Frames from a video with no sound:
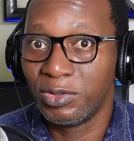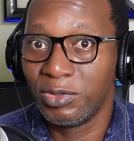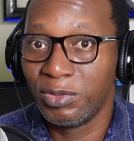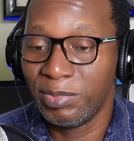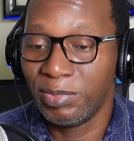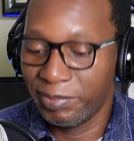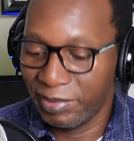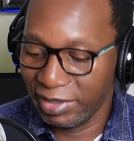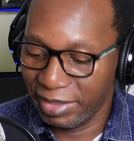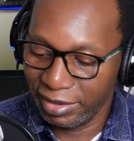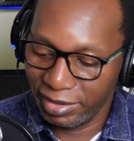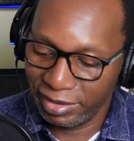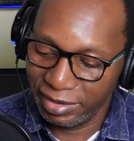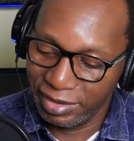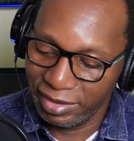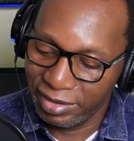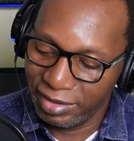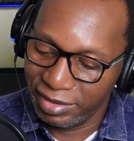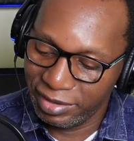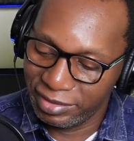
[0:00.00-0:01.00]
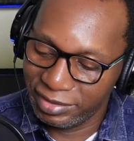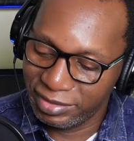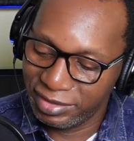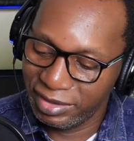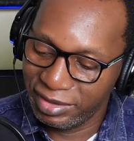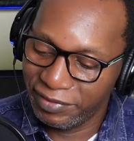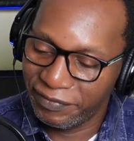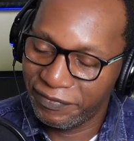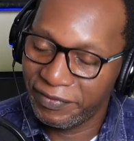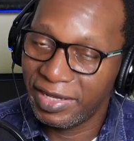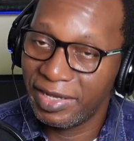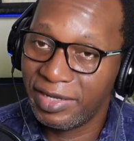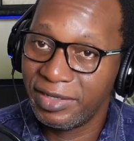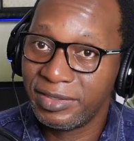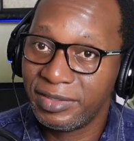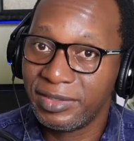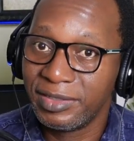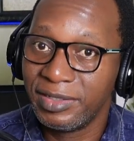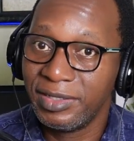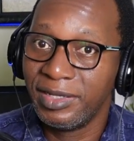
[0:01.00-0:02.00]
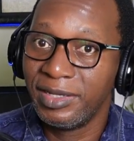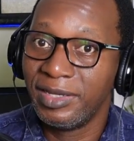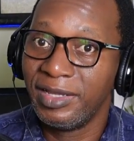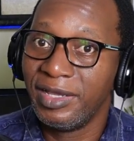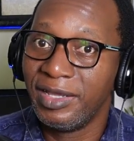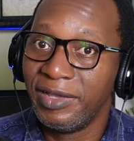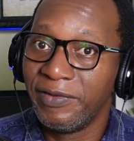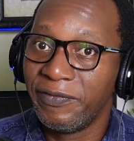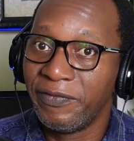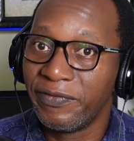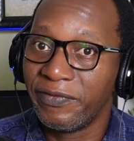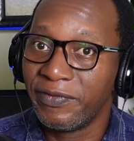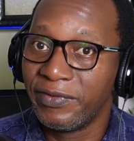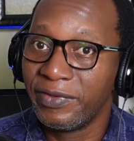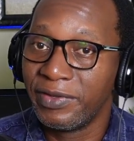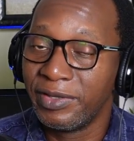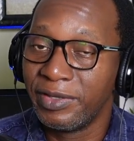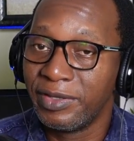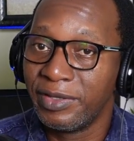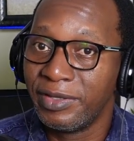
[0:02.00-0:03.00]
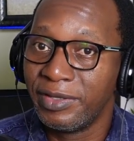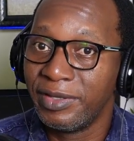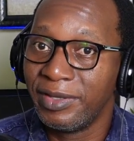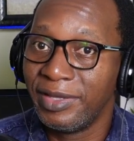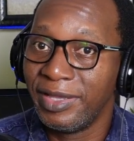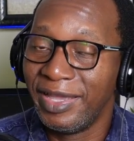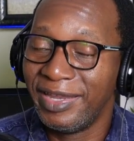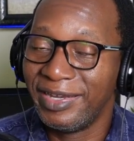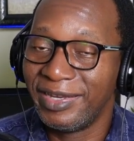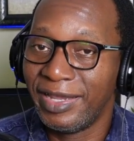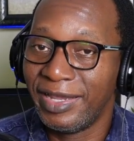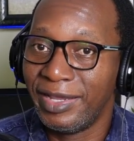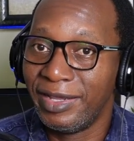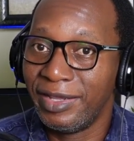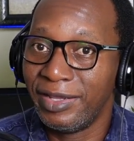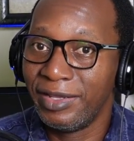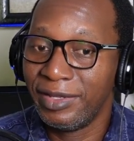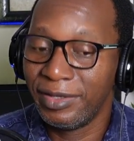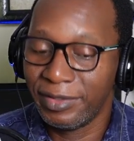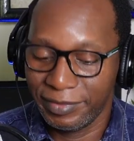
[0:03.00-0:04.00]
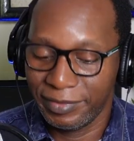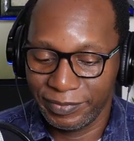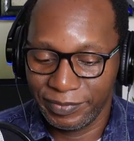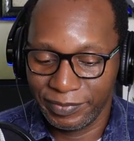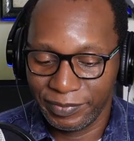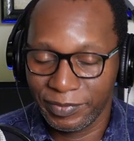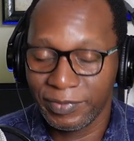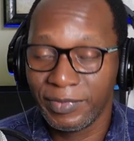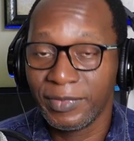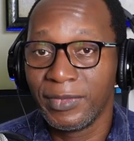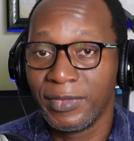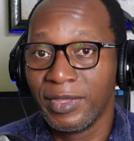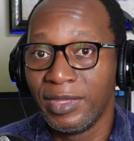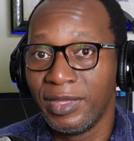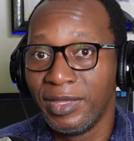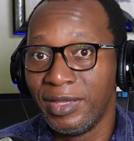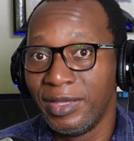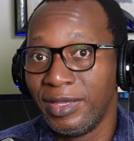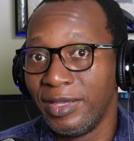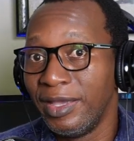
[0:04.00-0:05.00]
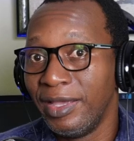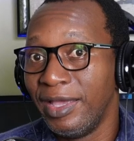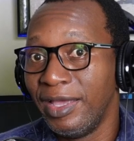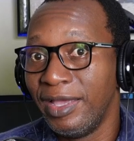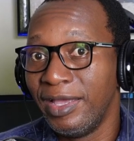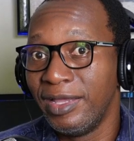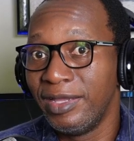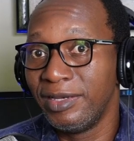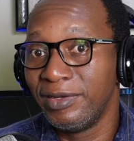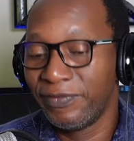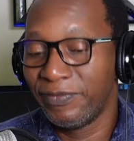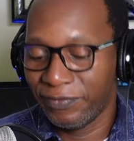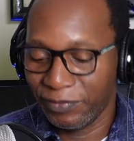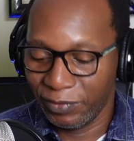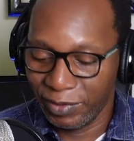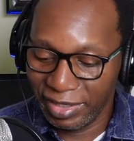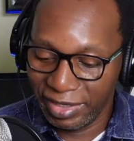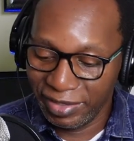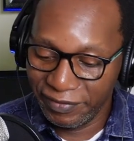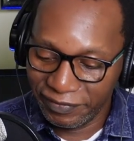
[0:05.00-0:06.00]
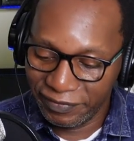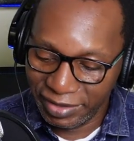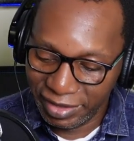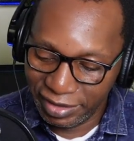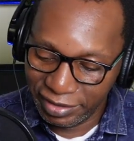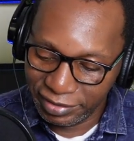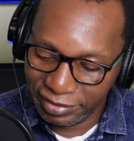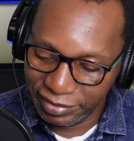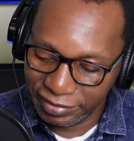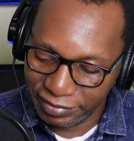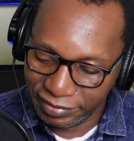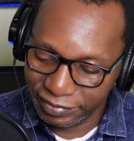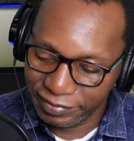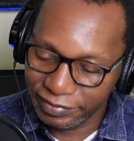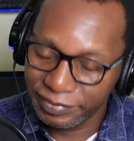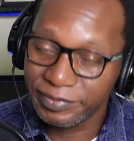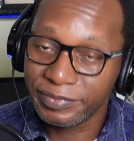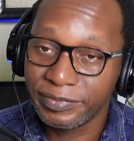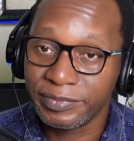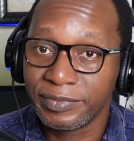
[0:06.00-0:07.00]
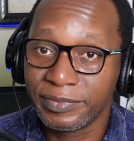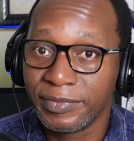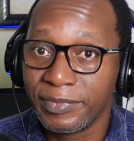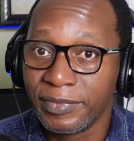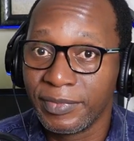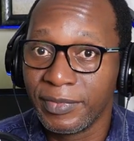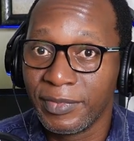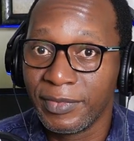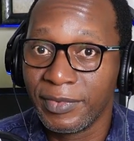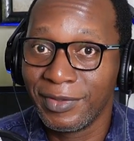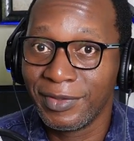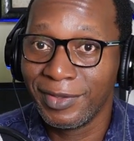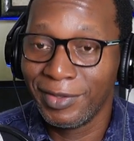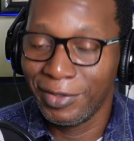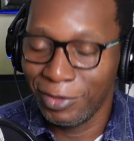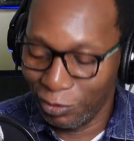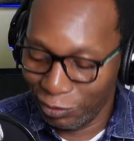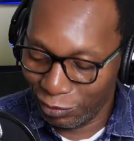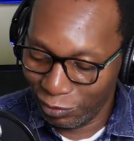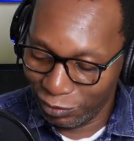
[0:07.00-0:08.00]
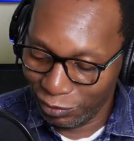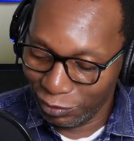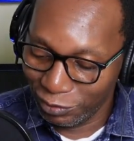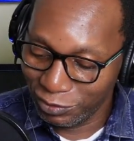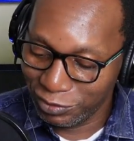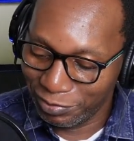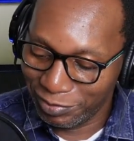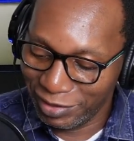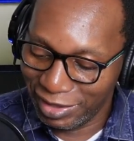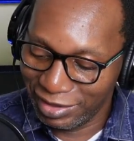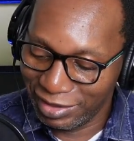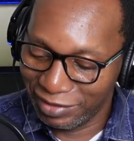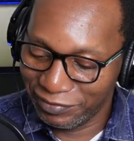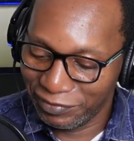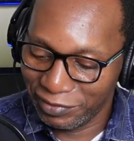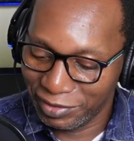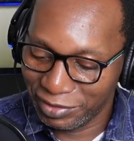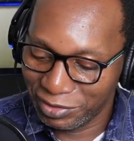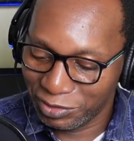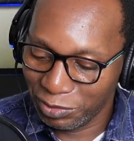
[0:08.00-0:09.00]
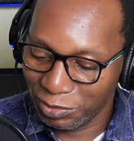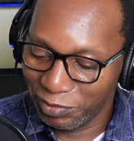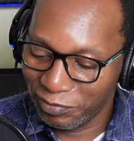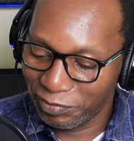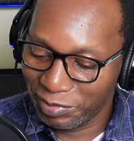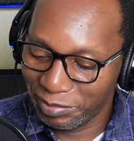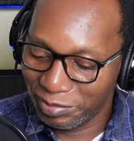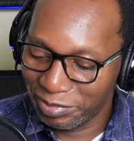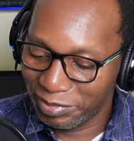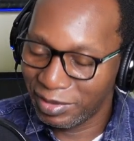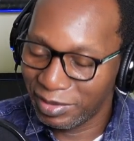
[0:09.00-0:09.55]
could be playing D flat, F, and A. And for A flat, you could also play an inversion. So we've been